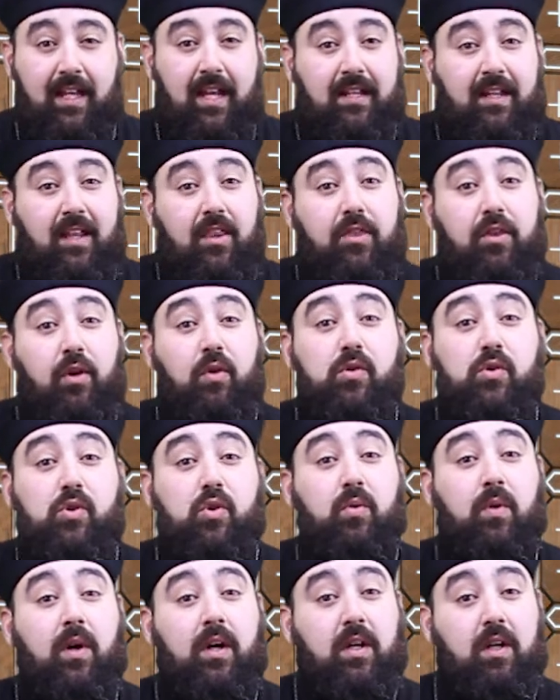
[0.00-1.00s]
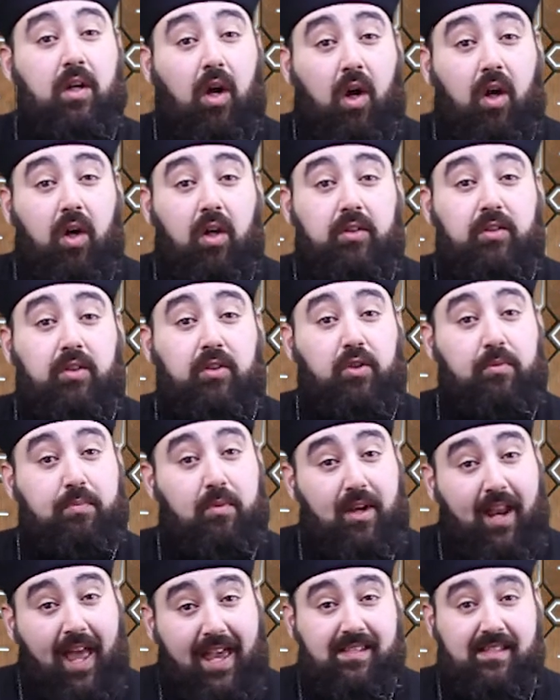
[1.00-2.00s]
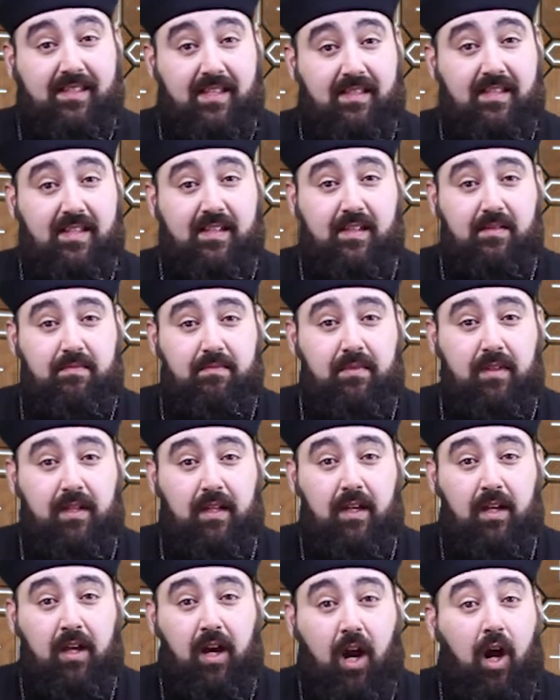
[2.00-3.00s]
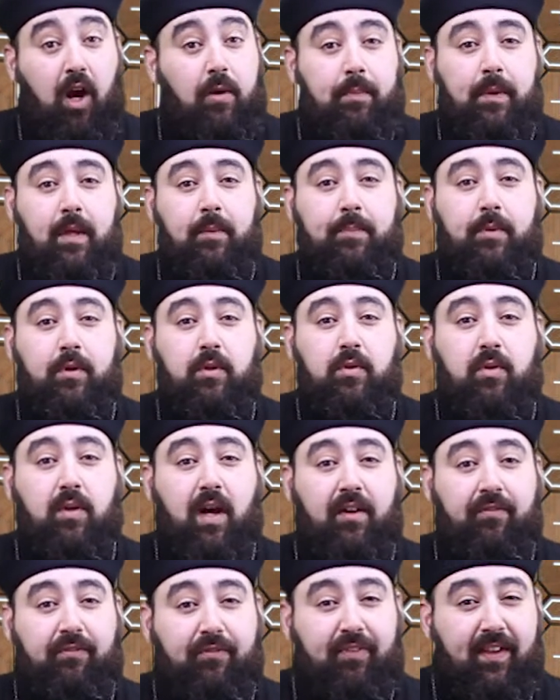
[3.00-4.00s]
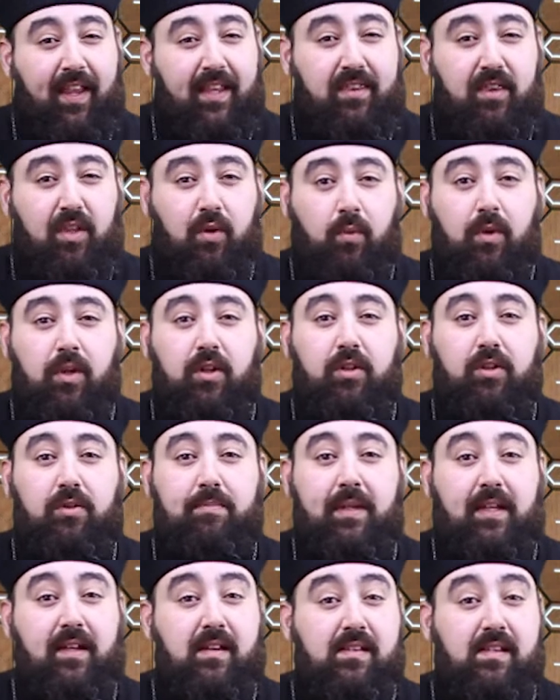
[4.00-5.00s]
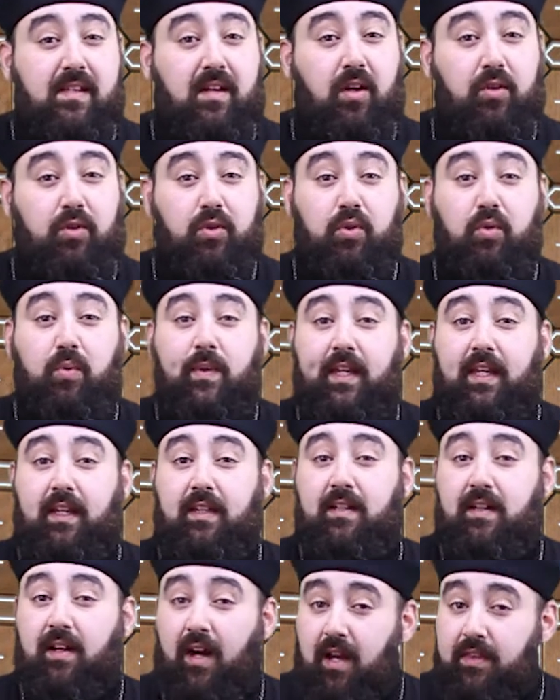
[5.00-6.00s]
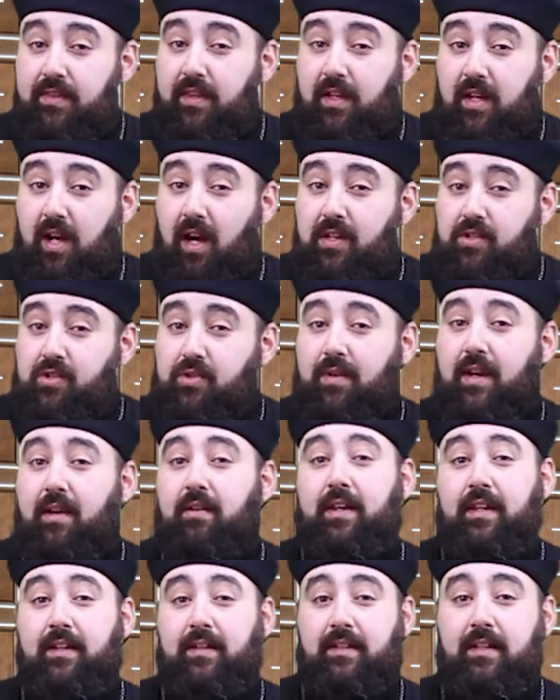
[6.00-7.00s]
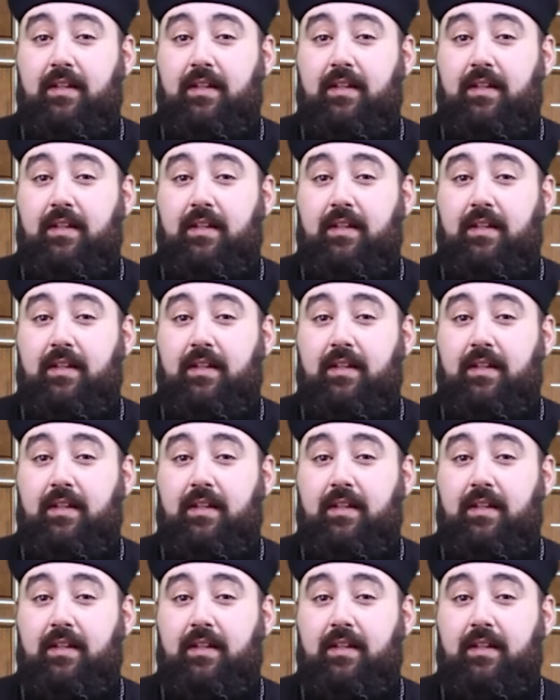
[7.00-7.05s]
that those who are called to monasticism are people who have fled the world because they are too weak. On the contrary,